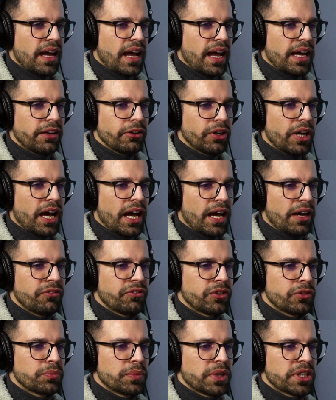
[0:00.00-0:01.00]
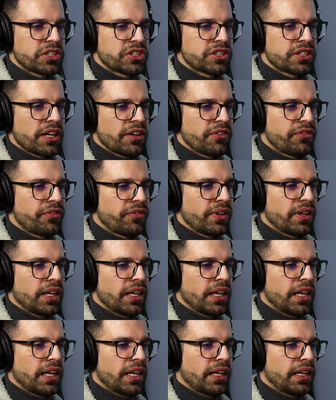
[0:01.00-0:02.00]
I don't have too much stuff
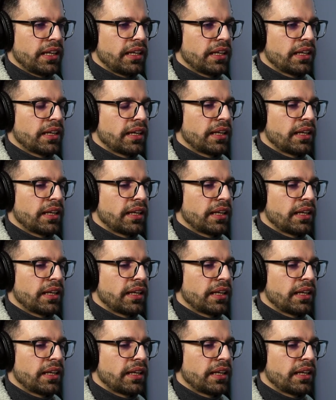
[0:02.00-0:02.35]
in,